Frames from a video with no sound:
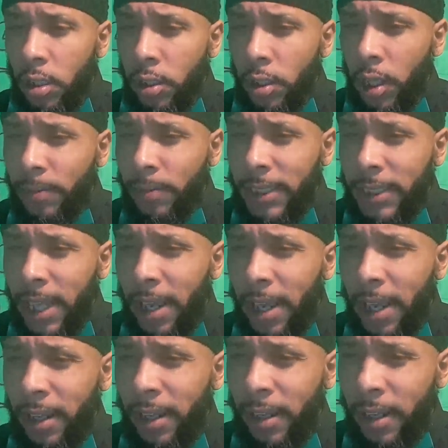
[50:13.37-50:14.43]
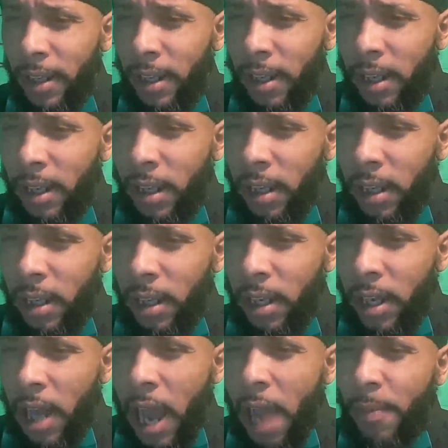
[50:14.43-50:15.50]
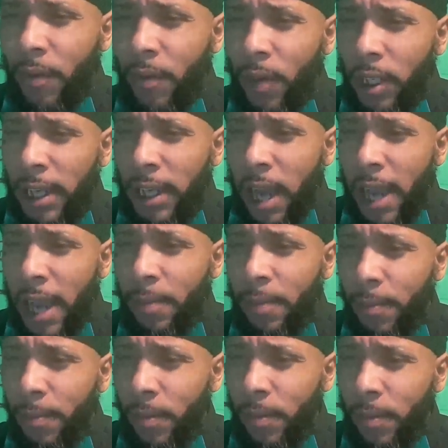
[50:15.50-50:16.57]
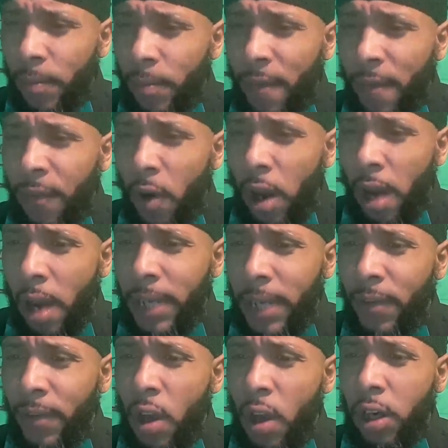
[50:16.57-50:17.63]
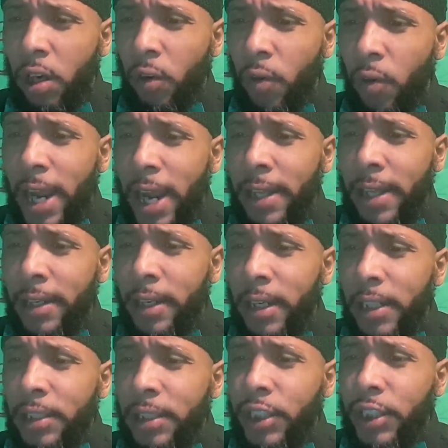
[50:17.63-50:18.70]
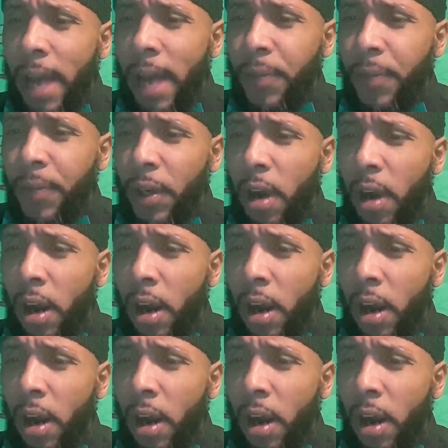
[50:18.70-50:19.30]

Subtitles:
You know what I'm saying? I be really hyped. My fault. I'm giving y'all Quran chapter